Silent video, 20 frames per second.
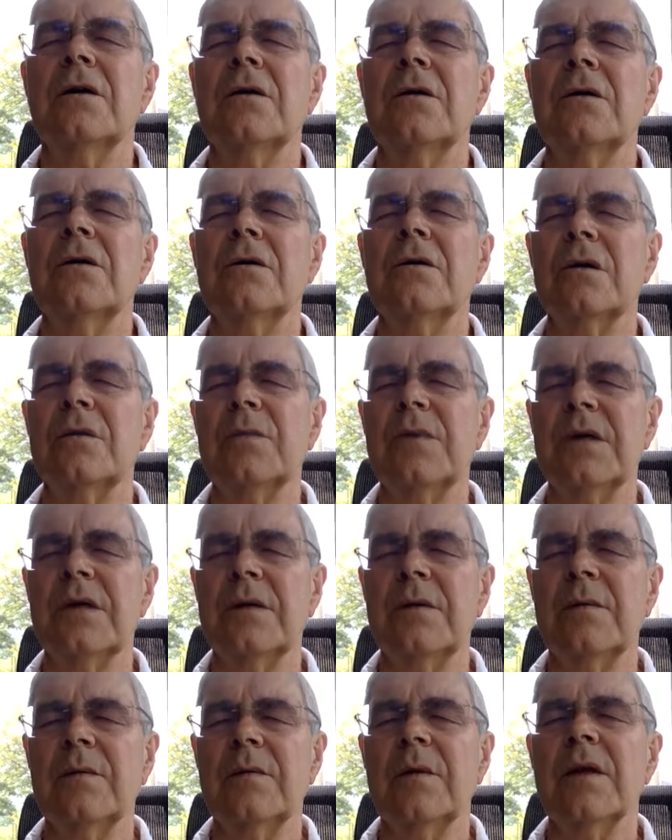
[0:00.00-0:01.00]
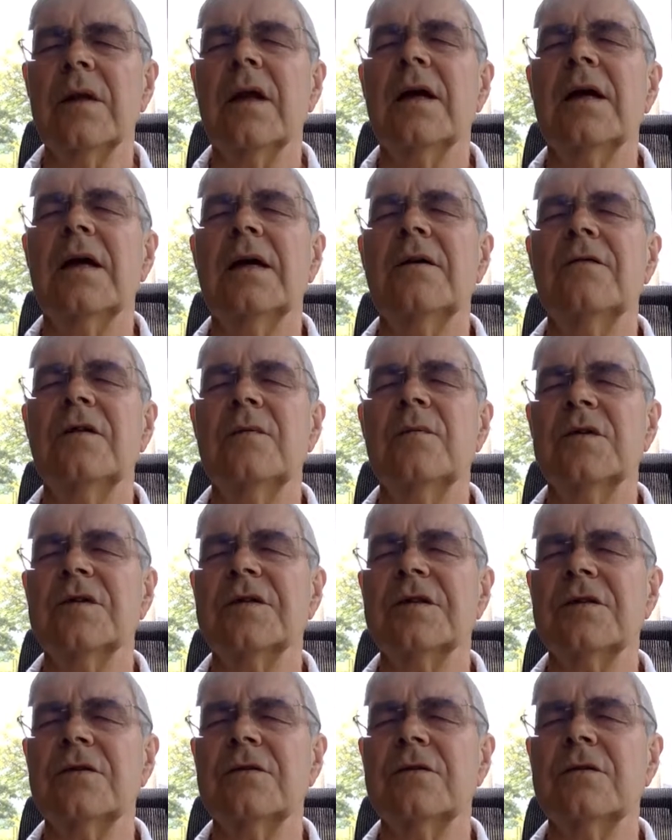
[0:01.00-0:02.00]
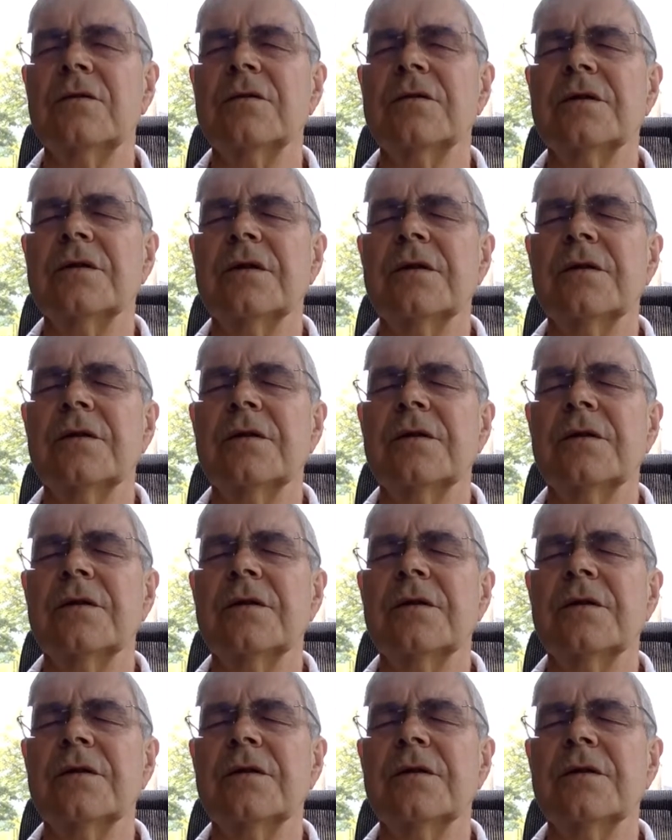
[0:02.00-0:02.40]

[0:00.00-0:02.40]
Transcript: all the big heavy muscles,